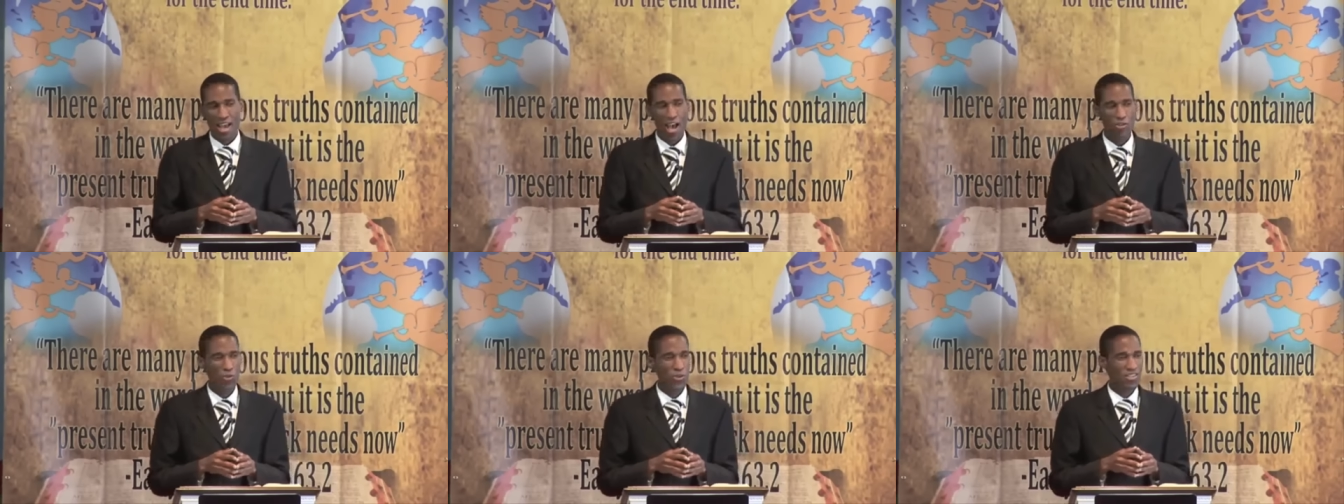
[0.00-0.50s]

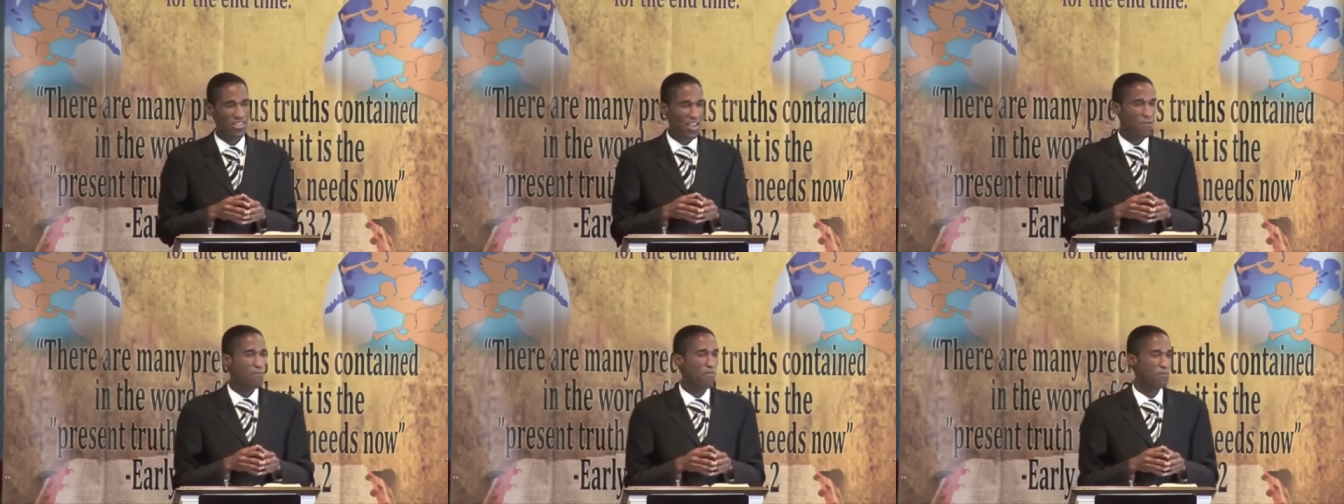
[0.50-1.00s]
as we
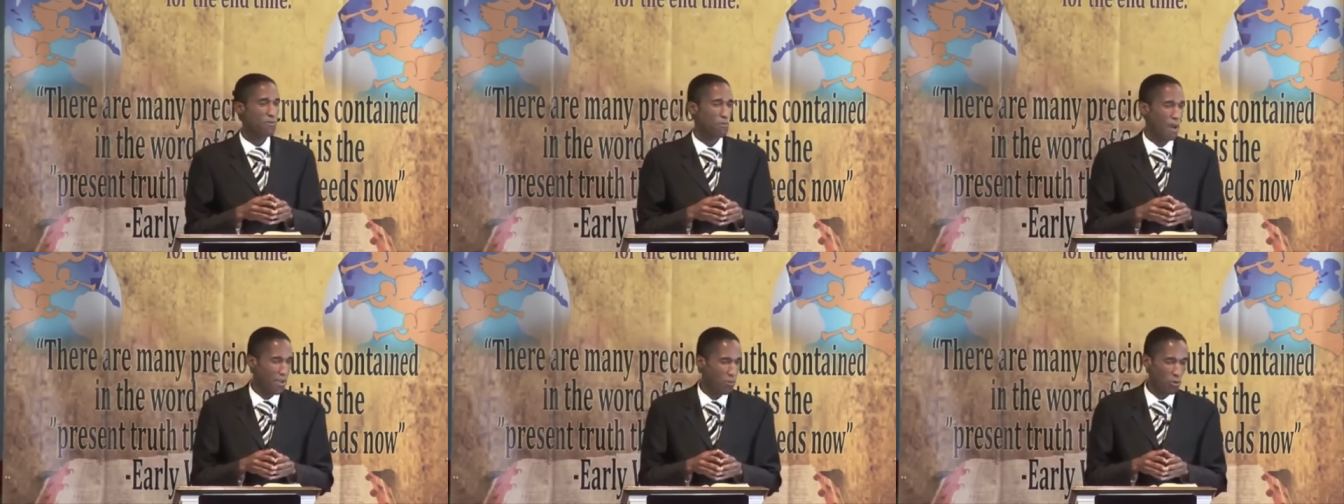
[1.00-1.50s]
see
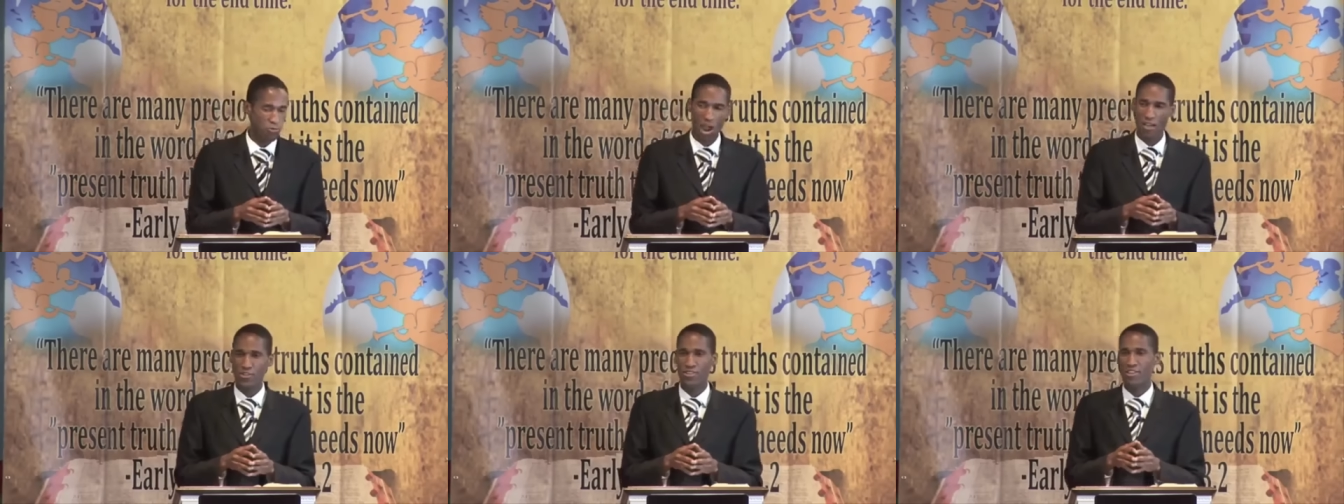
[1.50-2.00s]
Bible
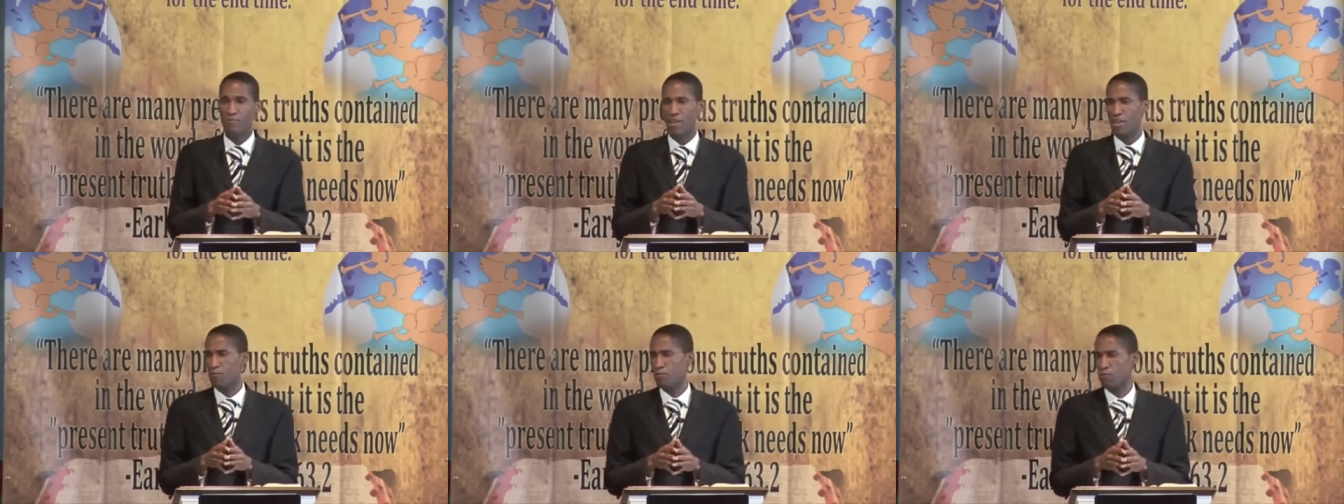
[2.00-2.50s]
prophecy
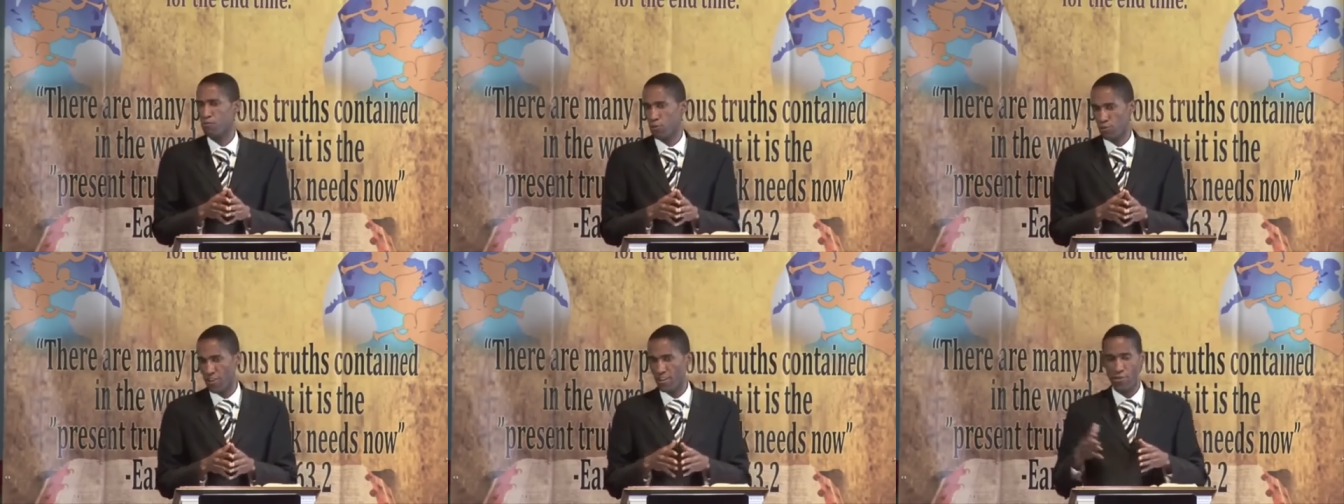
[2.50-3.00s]
being
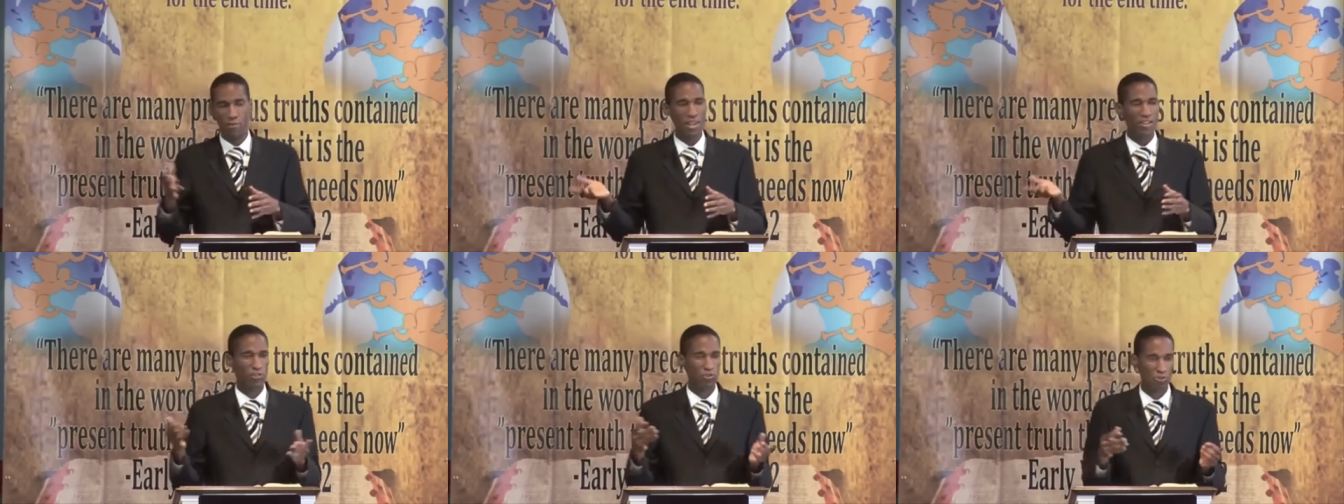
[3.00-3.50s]
fulfilled from
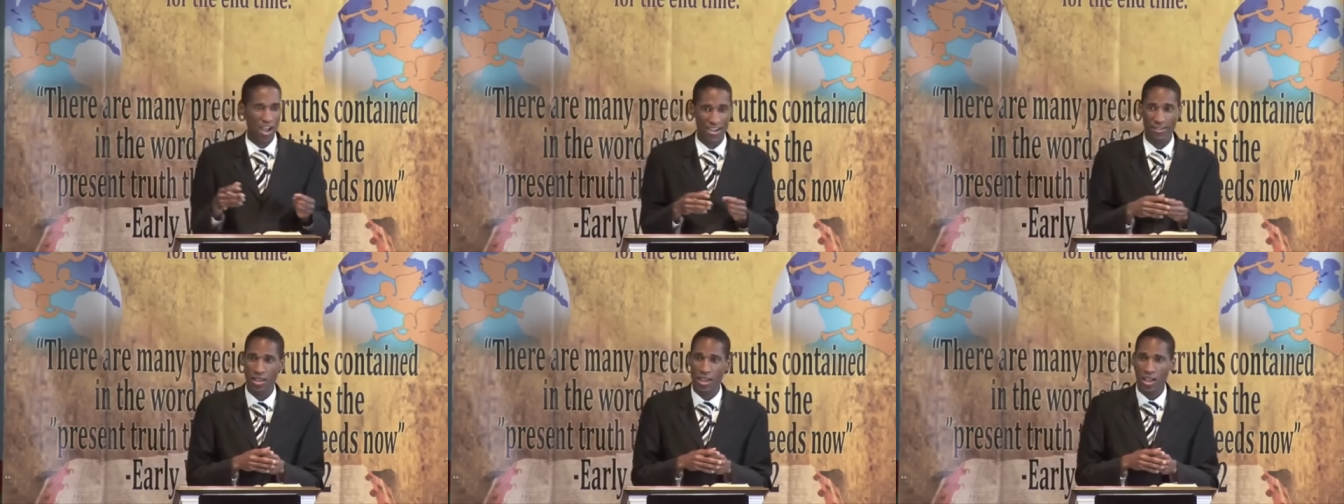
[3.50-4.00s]
left to right,